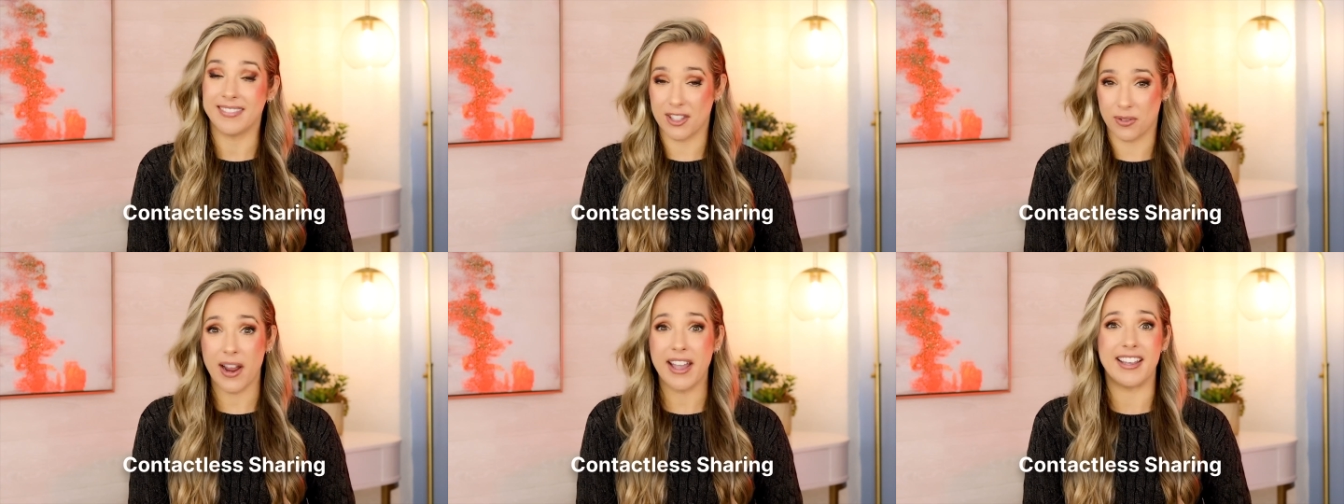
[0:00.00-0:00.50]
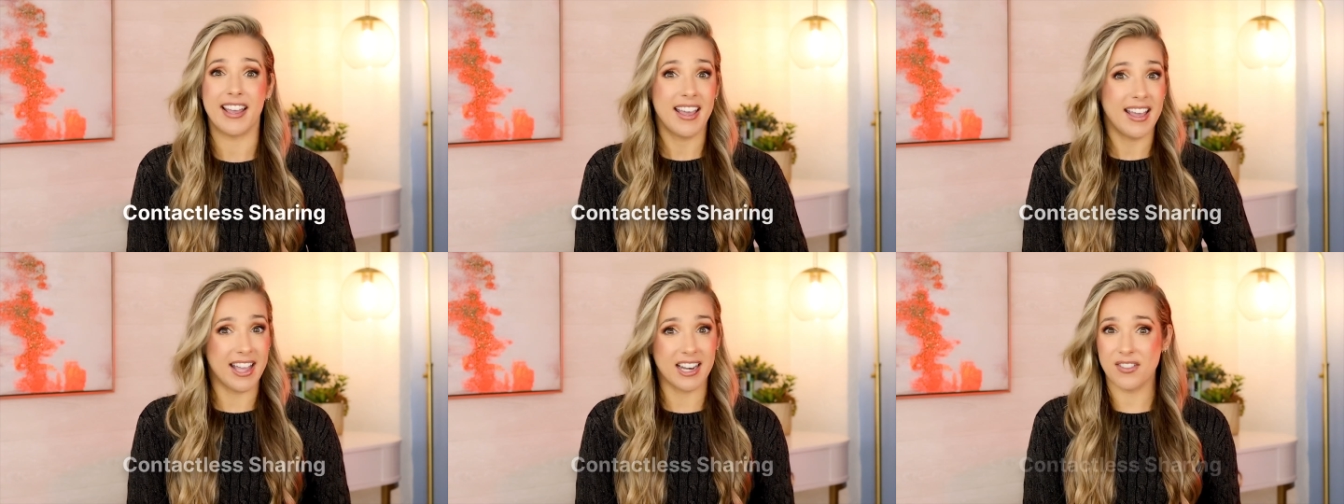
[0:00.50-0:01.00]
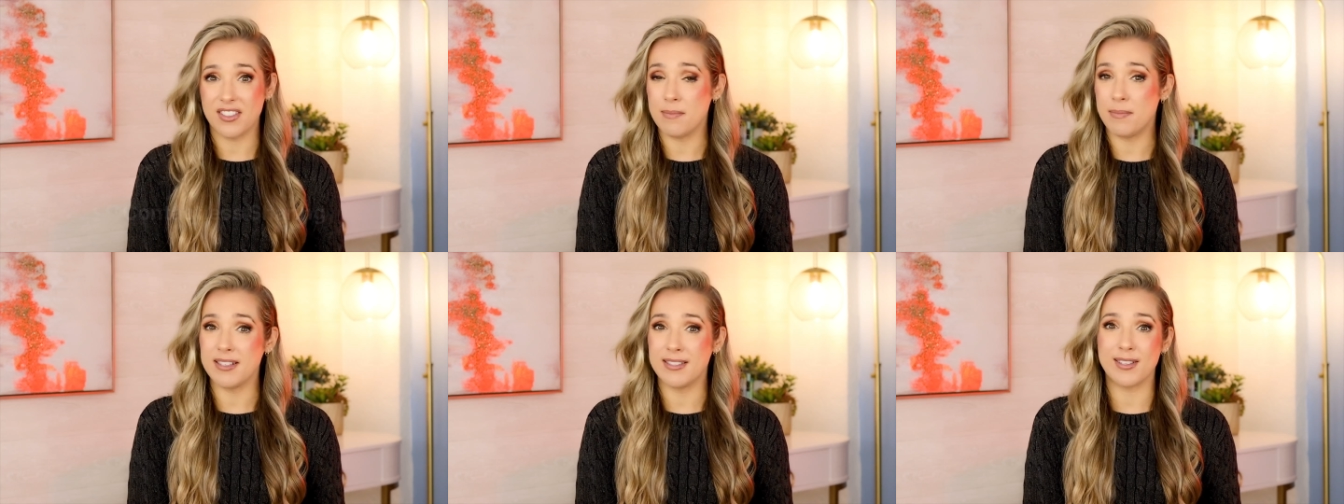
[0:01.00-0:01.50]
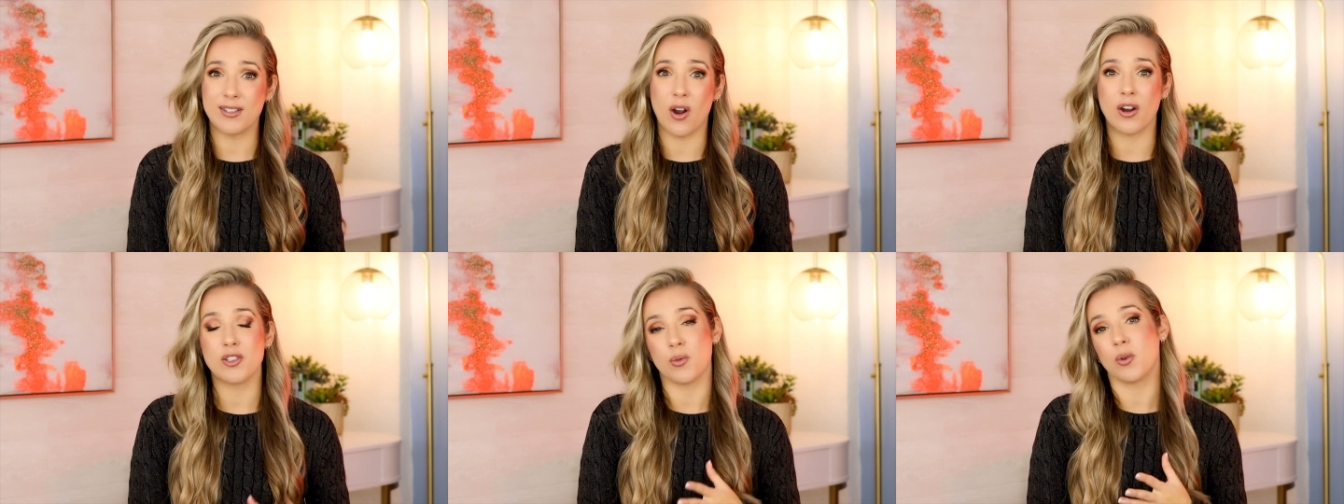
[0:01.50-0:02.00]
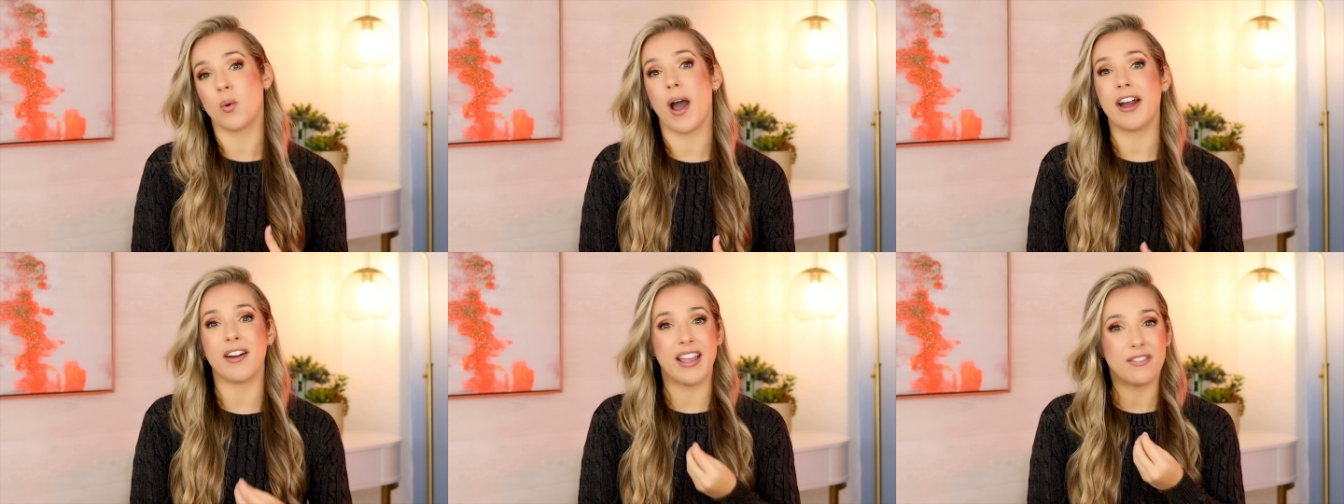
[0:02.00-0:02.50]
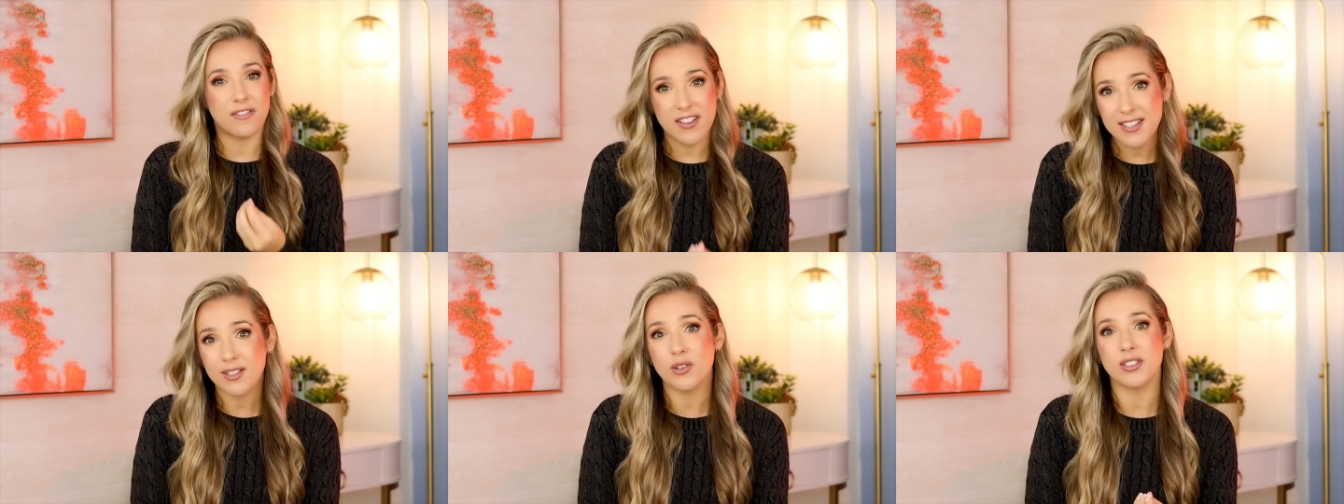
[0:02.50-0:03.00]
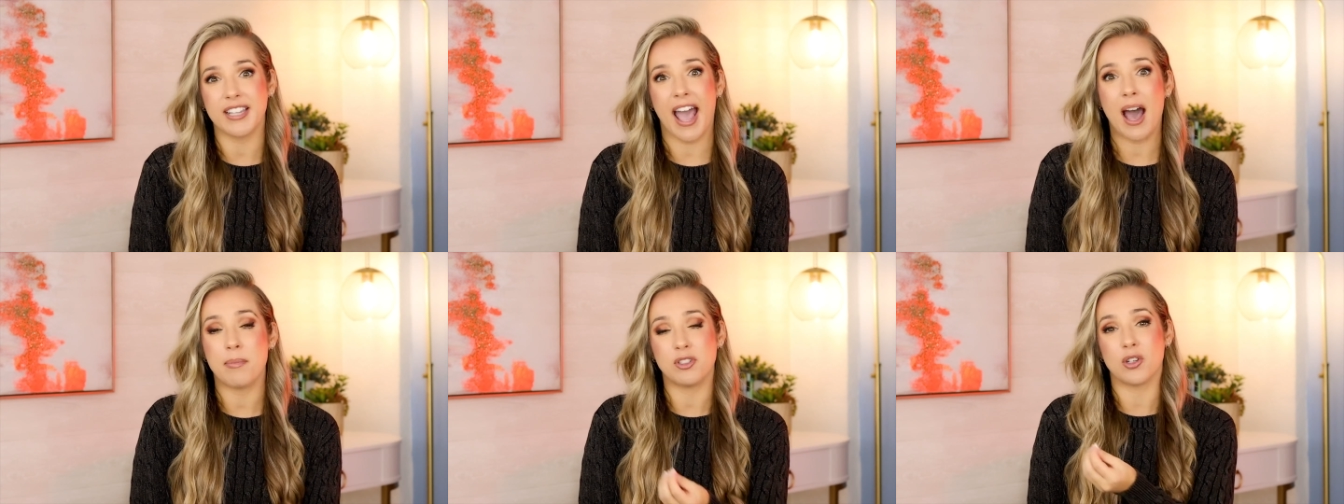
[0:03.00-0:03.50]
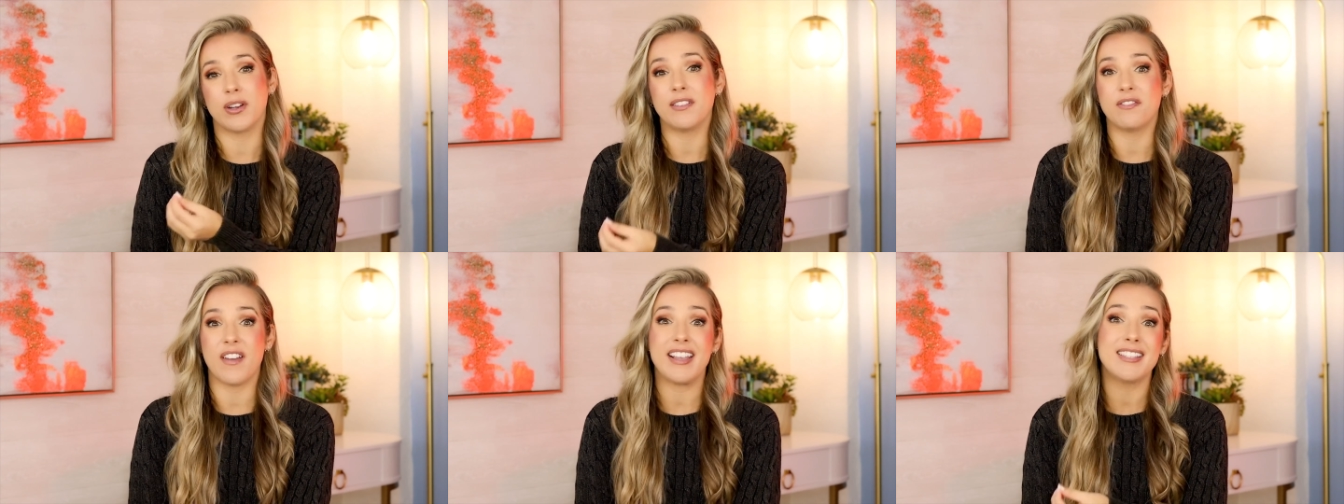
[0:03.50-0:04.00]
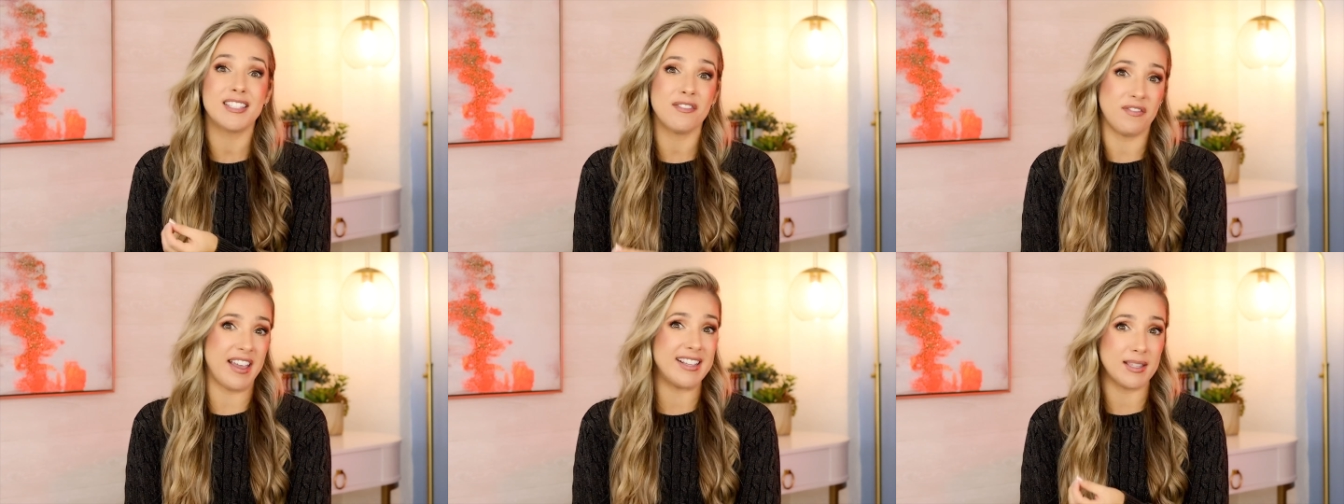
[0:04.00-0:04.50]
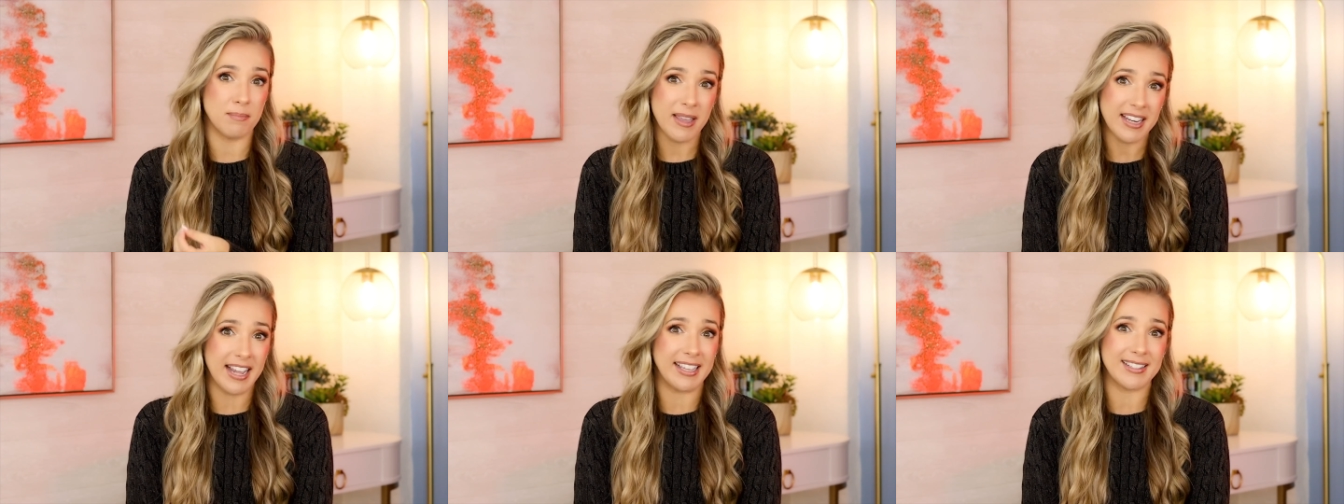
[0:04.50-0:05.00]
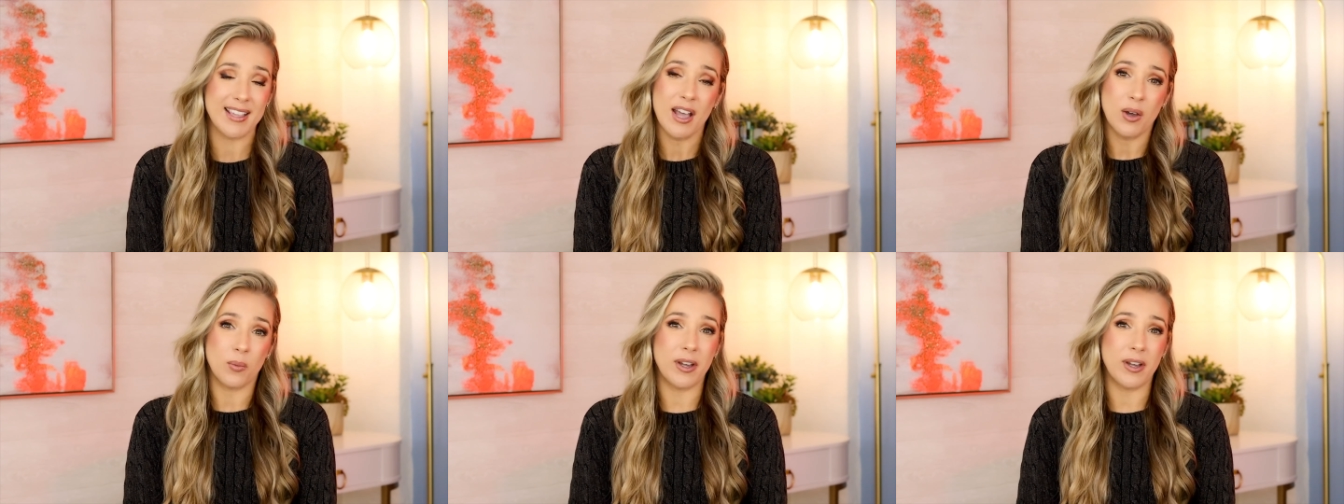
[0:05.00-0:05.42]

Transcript: That's right. NFC business cards require a physical tap during face-to-face -face meetings,